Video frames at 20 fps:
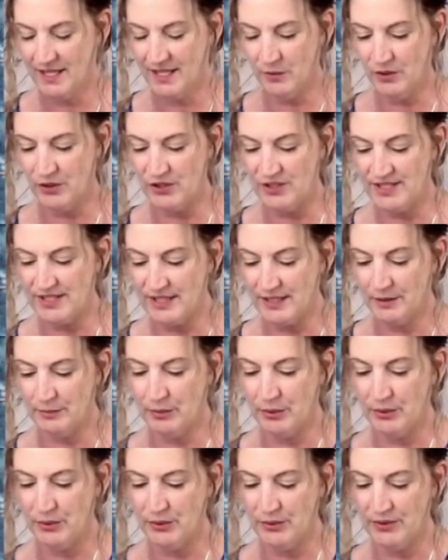We're just going to
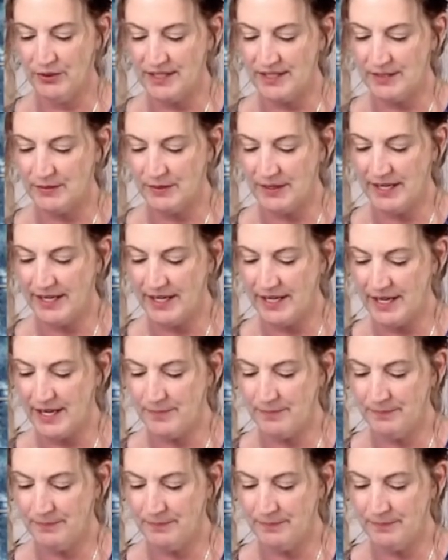pull this right up.